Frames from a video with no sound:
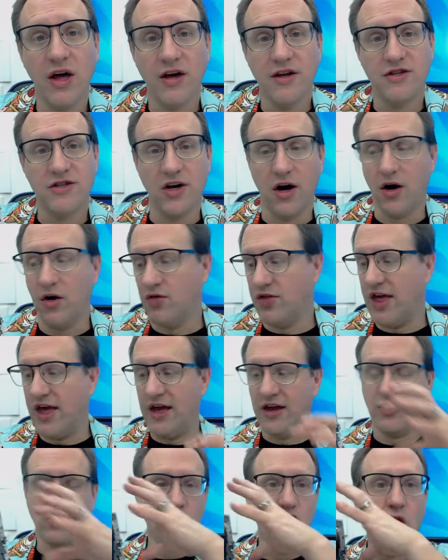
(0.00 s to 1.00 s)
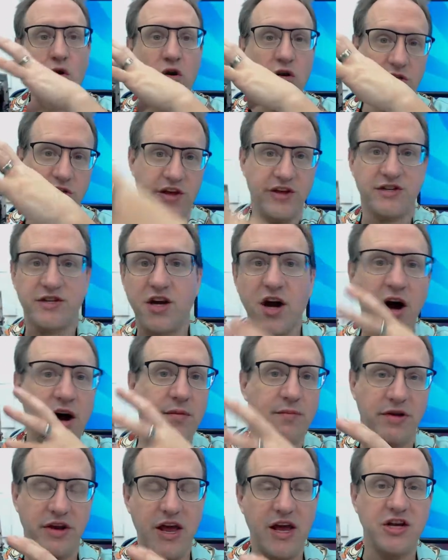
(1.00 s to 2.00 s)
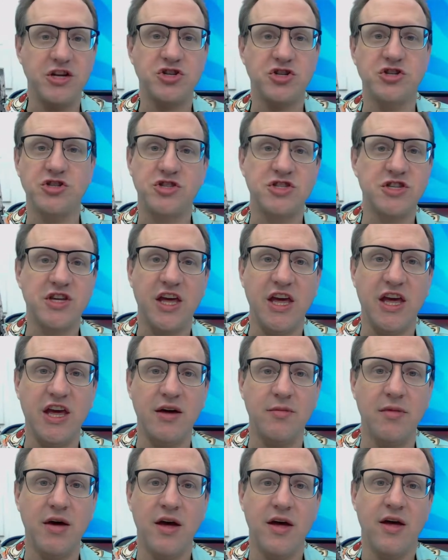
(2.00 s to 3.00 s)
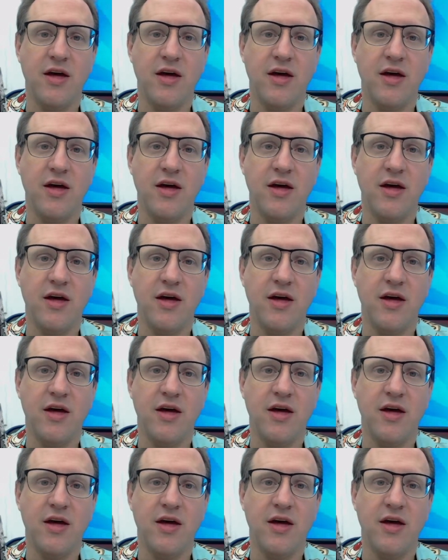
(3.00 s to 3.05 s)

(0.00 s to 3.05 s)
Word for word: So they ignore this combination scheme.